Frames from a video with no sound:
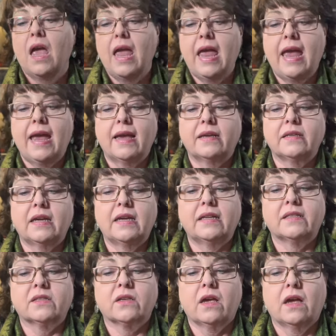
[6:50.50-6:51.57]
And
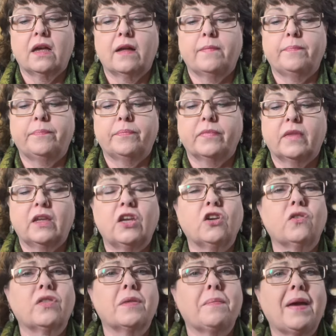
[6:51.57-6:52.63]
it's, you
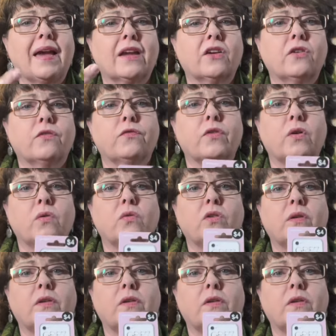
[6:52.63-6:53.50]
know, the back of your phone,